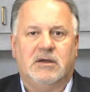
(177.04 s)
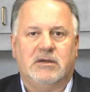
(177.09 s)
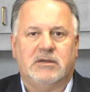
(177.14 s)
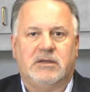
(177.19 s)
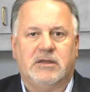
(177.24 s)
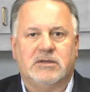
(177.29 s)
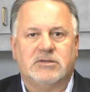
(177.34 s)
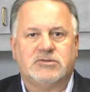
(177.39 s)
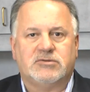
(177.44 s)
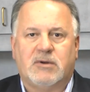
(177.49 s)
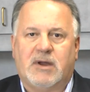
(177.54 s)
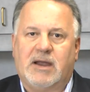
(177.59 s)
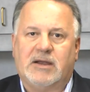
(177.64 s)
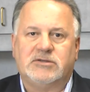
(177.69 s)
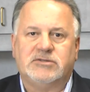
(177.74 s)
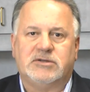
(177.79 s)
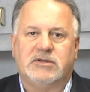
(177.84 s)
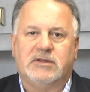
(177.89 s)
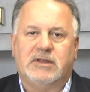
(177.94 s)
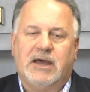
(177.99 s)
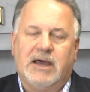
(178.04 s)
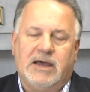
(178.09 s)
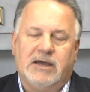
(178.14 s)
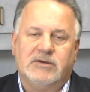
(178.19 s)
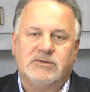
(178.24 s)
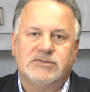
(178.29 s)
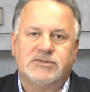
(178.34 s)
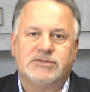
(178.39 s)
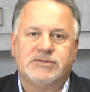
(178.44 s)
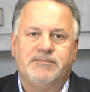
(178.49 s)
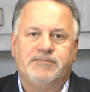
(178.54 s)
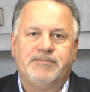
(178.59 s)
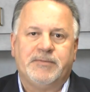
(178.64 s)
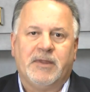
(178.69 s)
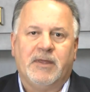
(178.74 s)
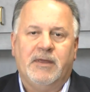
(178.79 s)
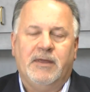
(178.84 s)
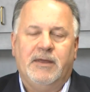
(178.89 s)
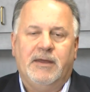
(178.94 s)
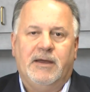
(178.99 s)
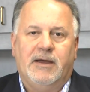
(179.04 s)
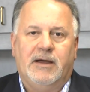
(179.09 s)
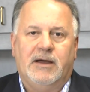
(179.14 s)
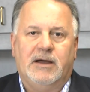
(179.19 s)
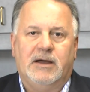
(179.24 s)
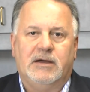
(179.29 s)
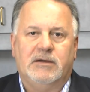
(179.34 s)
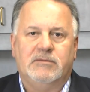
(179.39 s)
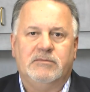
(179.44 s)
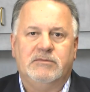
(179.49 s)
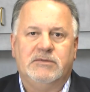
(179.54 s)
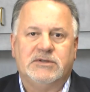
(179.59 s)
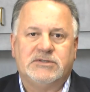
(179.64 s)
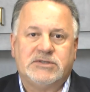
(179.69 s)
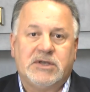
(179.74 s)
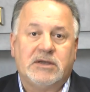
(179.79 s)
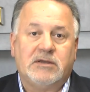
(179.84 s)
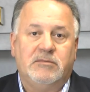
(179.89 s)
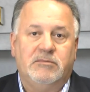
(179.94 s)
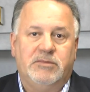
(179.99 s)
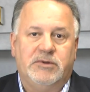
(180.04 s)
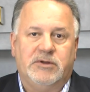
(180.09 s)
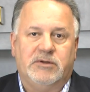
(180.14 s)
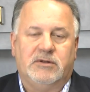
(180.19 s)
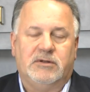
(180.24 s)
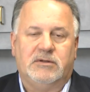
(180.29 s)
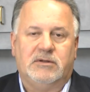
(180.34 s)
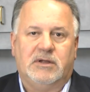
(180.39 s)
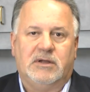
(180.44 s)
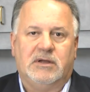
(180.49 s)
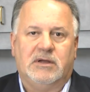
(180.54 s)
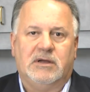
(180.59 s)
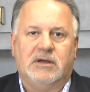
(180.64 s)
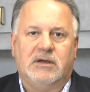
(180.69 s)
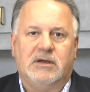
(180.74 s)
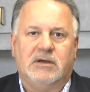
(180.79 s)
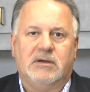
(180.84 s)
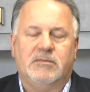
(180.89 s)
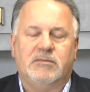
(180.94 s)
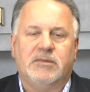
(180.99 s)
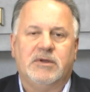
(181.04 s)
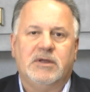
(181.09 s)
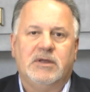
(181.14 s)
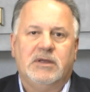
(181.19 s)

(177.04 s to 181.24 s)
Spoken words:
get traction in the House. The second bill